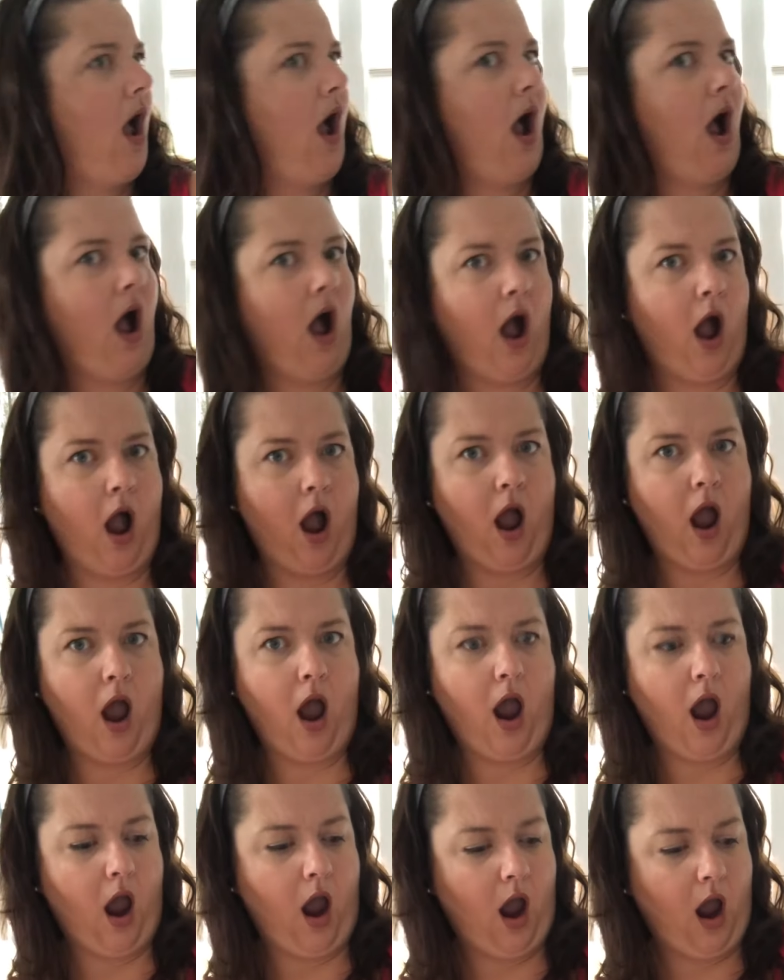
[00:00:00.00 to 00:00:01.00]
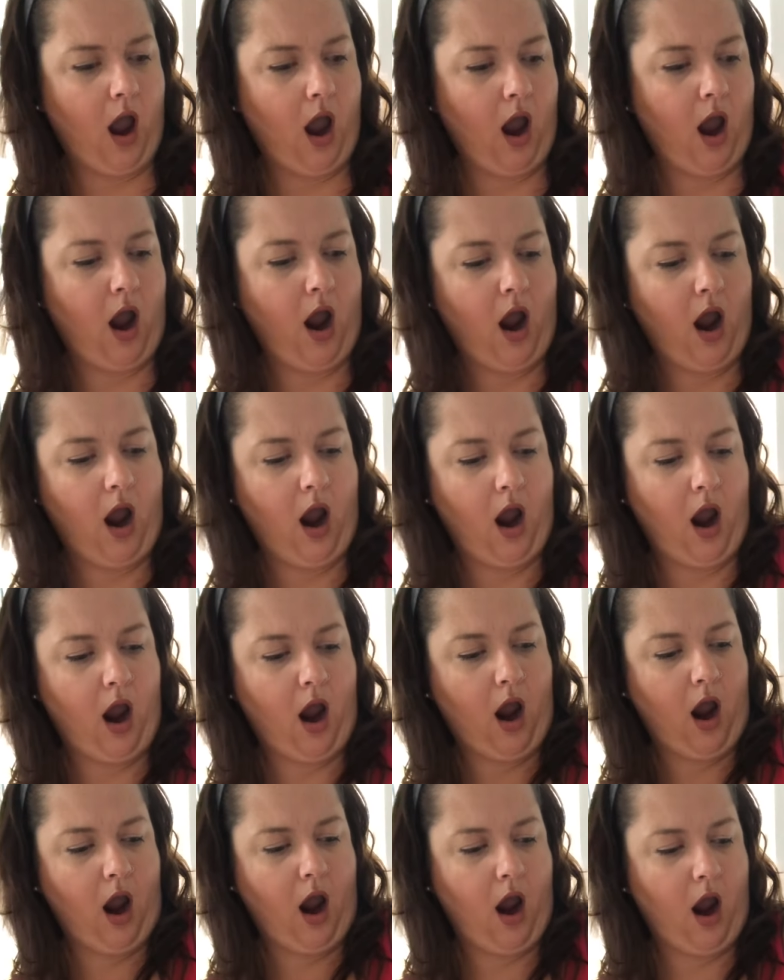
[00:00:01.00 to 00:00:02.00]

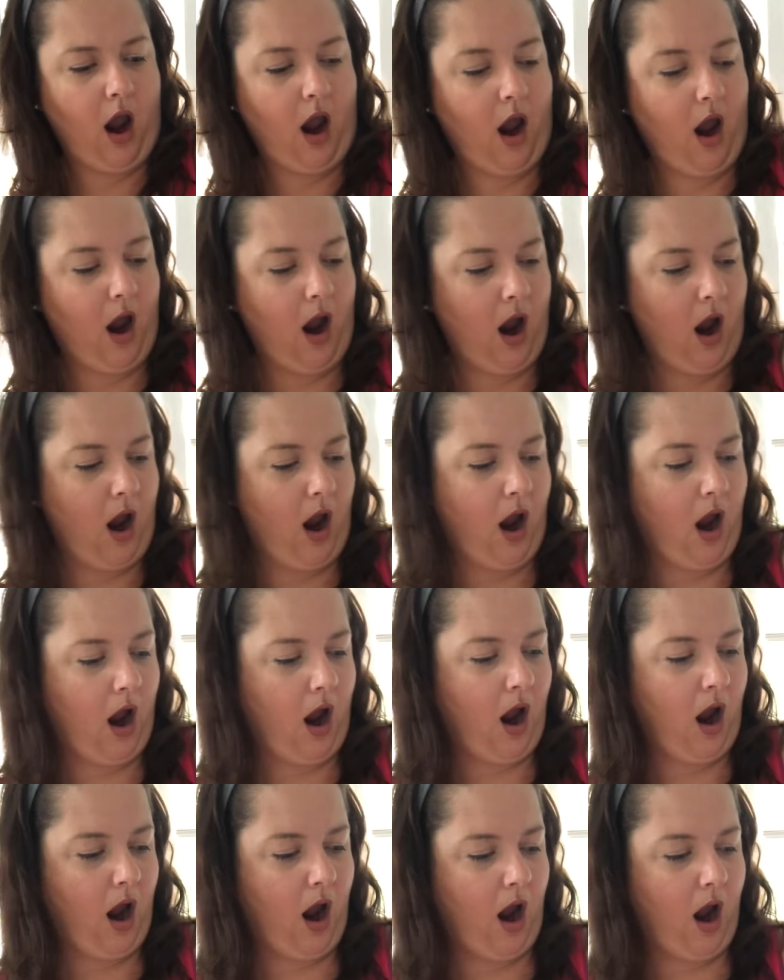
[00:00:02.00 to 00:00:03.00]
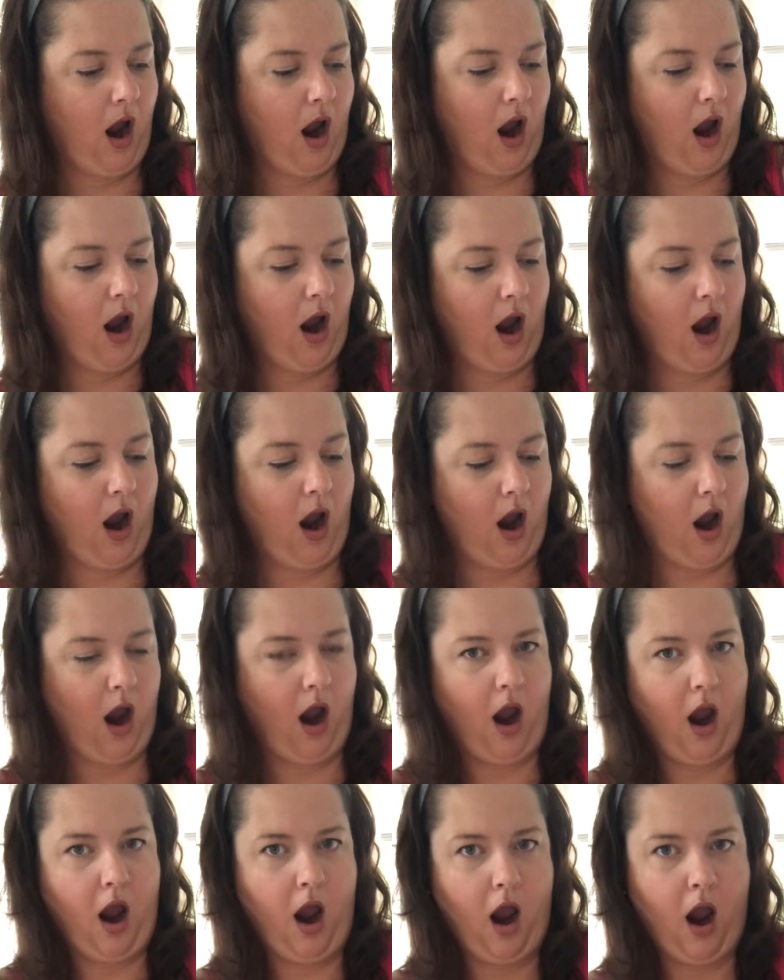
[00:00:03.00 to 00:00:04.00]

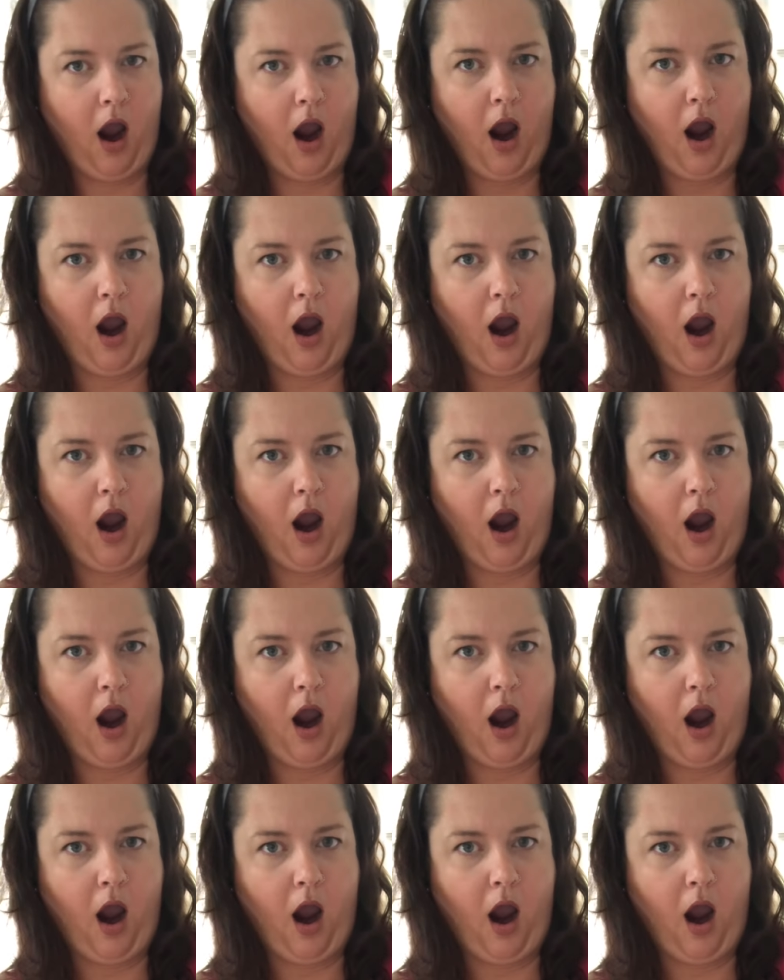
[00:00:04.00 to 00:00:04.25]
(silence)